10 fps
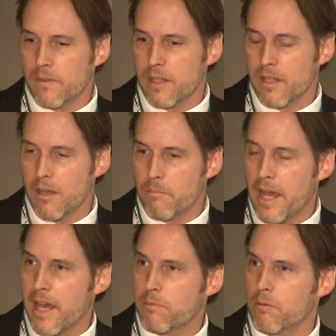the
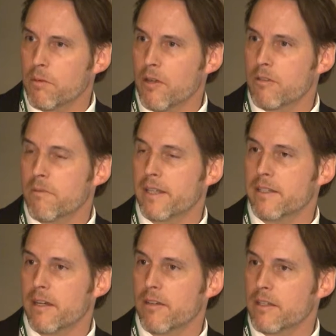path proposed by
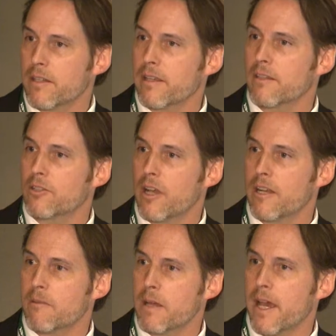terrorists like the
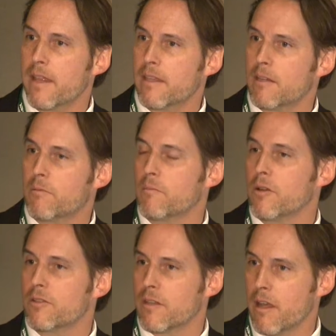Shining Path, he
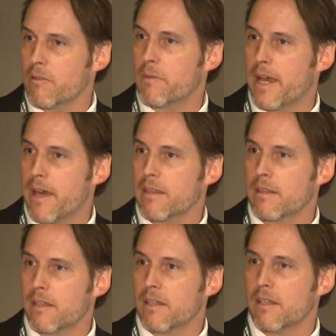proposed another path
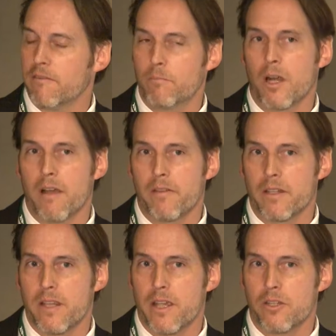of
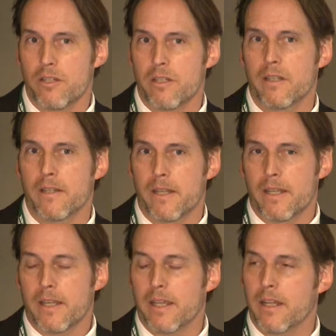privatization
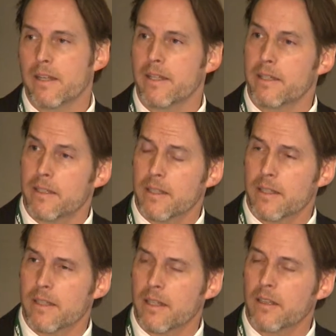and
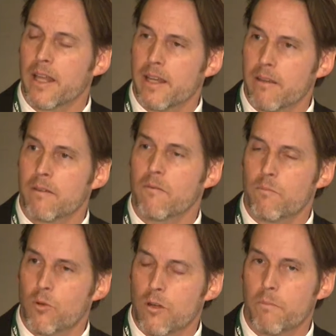letting
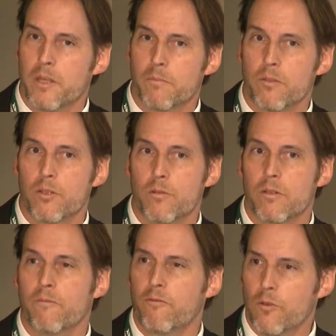poor people who
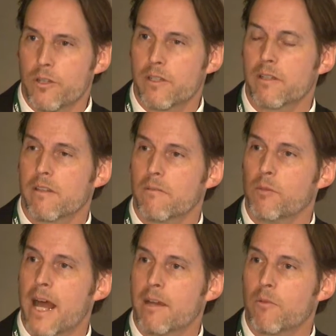were forced into the
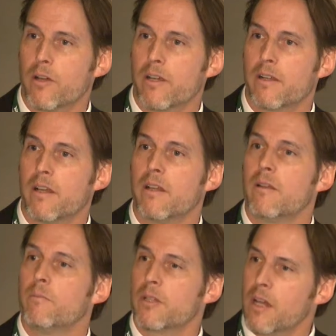black market
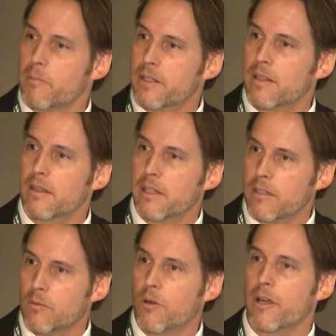come into the
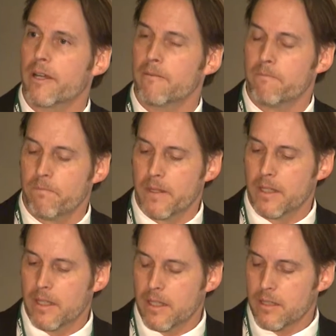legal market.
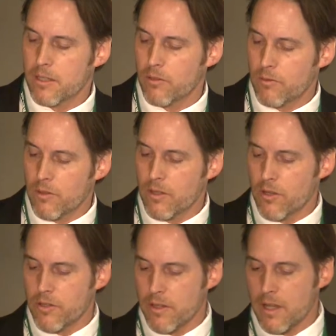So
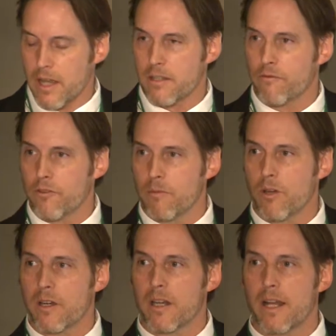those are the kinds of free
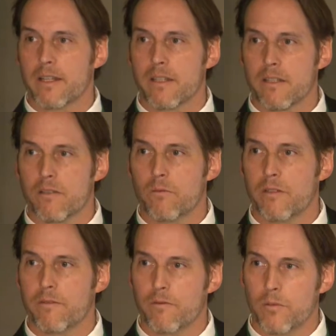market ideas that we've